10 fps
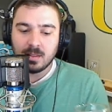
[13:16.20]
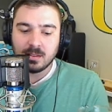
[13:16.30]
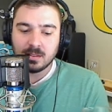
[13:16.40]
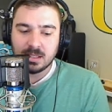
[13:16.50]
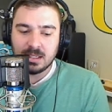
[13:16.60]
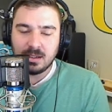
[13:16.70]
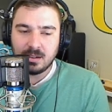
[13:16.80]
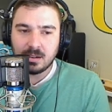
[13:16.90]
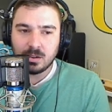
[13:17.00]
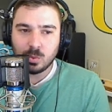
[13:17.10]

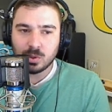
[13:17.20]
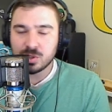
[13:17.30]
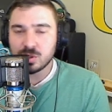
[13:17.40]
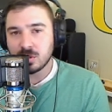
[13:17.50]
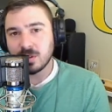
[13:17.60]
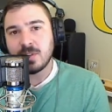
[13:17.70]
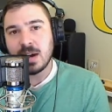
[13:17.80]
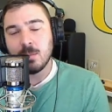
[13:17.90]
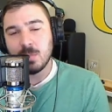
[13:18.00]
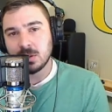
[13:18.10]
LEED will
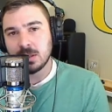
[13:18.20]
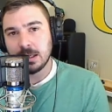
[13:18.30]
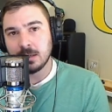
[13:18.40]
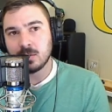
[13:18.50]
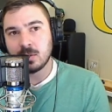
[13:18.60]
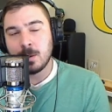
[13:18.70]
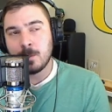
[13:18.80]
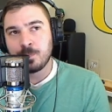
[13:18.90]
certify buildings.